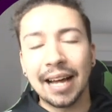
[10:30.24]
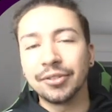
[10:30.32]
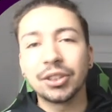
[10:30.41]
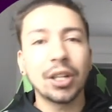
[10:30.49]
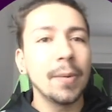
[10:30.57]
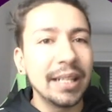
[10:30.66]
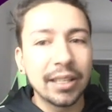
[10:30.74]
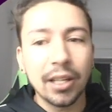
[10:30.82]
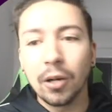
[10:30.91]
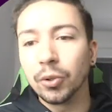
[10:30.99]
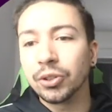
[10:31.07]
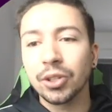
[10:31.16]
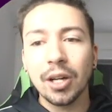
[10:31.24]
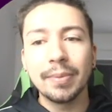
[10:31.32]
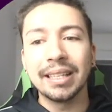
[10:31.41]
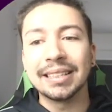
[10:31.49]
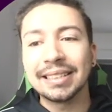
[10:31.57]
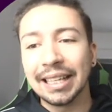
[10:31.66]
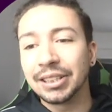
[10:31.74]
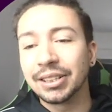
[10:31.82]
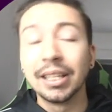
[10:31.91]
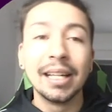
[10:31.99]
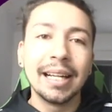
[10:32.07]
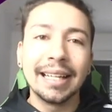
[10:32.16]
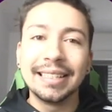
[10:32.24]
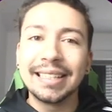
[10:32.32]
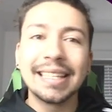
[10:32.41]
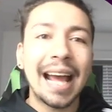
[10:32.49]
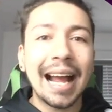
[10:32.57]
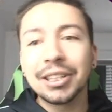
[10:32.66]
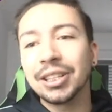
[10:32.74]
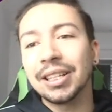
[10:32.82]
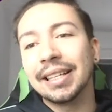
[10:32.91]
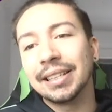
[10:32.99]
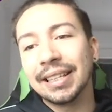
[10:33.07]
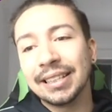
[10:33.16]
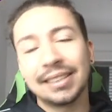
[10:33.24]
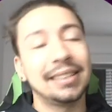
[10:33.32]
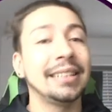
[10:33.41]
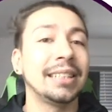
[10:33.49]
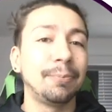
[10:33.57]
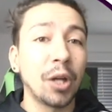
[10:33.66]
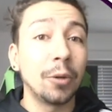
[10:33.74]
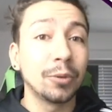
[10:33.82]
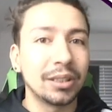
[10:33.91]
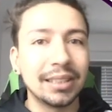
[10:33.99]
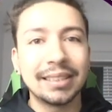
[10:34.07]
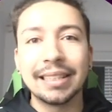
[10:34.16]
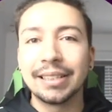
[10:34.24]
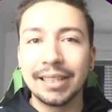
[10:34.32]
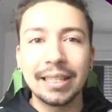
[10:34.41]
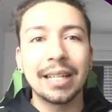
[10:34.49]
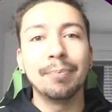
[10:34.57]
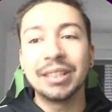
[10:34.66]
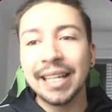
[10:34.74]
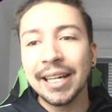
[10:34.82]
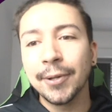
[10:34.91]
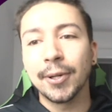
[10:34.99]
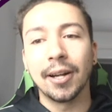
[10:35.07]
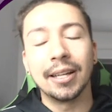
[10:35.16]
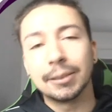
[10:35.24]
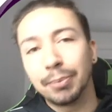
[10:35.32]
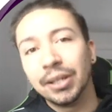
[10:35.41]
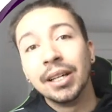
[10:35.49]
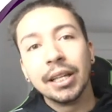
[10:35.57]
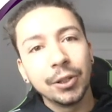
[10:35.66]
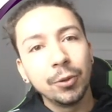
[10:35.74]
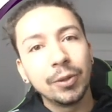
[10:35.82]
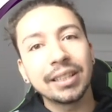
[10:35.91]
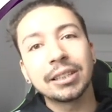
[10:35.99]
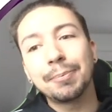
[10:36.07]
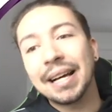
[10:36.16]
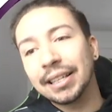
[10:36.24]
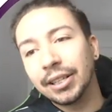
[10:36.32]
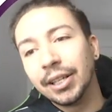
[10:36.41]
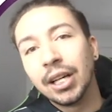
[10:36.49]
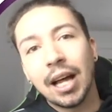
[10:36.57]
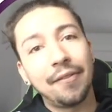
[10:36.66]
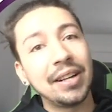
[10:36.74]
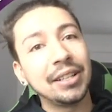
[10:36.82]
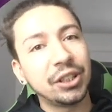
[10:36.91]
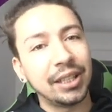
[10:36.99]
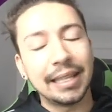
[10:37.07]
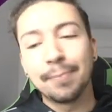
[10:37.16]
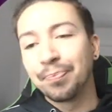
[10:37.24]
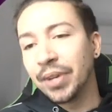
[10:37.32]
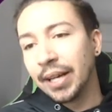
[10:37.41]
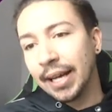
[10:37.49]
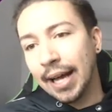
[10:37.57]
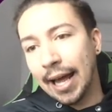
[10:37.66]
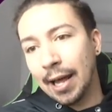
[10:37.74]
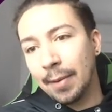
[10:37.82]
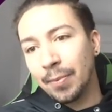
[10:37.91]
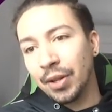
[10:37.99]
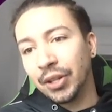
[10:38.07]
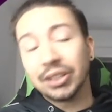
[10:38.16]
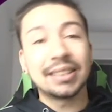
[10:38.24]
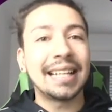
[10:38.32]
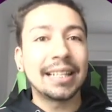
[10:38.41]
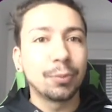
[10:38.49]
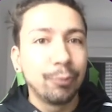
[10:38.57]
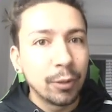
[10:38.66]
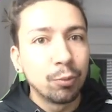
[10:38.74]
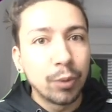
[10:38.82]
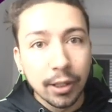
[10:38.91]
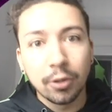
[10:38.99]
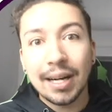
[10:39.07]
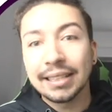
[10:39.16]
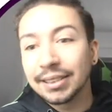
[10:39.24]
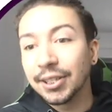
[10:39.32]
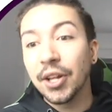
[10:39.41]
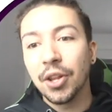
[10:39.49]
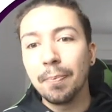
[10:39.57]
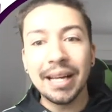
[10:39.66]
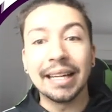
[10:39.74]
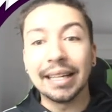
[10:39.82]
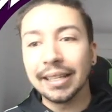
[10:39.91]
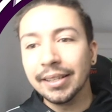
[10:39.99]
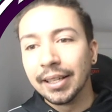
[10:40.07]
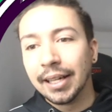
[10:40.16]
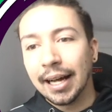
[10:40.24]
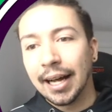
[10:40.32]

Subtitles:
to have so many goals, so many assists. He didn't actually, these goals and assists didn't materialise, but you expect that eventually the stats will regress to the mean.